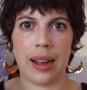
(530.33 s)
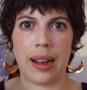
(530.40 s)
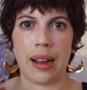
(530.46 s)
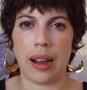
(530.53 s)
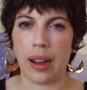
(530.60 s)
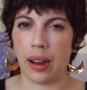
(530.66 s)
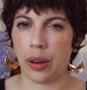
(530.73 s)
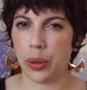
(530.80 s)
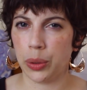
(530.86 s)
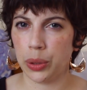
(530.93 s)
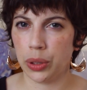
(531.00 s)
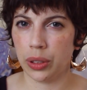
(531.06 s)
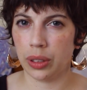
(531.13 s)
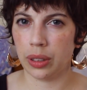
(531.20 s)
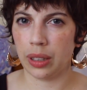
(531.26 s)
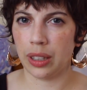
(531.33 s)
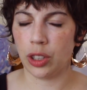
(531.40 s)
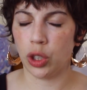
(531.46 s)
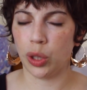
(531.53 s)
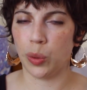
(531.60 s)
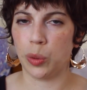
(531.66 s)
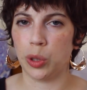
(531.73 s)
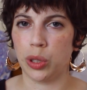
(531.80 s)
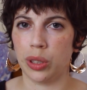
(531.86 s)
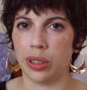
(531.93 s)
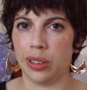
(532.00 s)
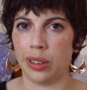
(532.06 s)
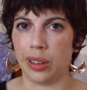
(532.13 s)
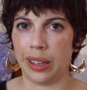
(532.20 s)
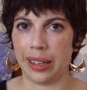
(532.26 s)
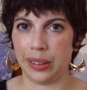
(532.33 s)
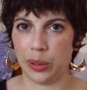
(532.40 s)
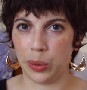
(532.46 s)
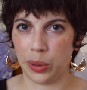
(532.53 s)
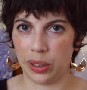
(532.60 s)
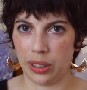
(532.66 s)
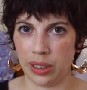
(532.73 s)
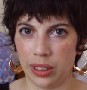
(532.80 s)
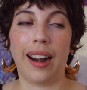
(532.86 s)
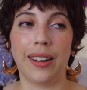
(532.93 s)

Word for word: house and she was the landlord.